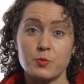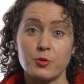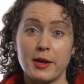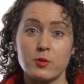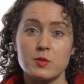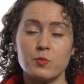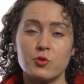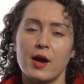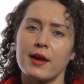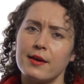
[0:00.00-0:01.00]
is pronounced
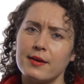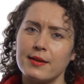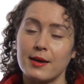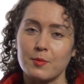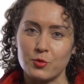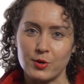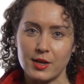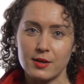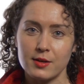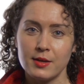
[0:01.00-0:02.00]
Mariah and not
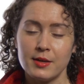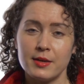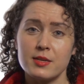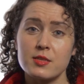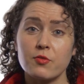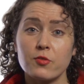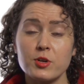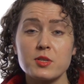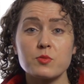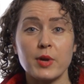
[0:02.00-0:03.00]
Maria, is the
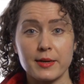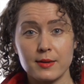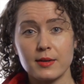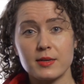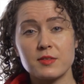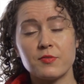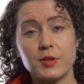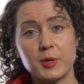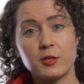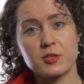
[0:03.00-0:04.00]
first recognized
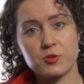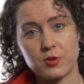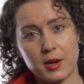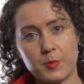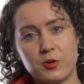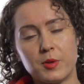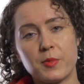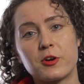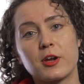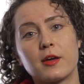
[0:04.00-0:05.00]
female astronomer in
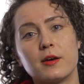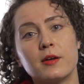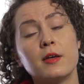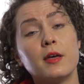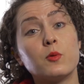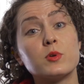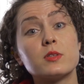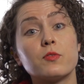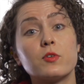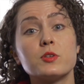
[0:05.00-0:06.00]
America and was
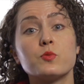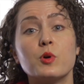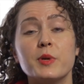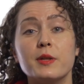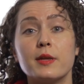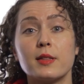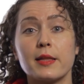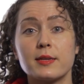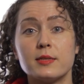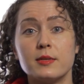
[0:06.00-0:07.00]
the first woman
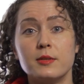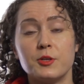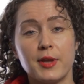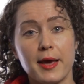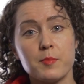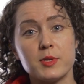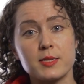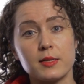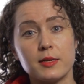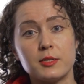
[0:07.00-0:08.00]
elected
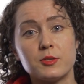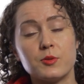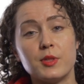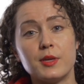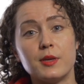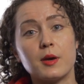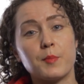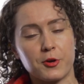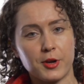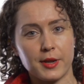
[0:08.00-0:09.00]
unanimously to the
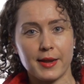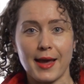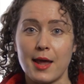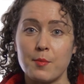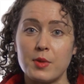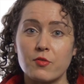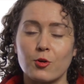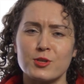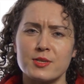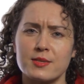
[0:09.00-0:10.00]
American Academy of
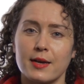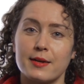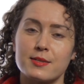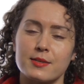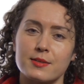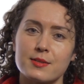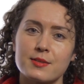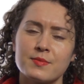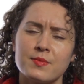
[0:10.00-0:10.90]
Arts and Sciences.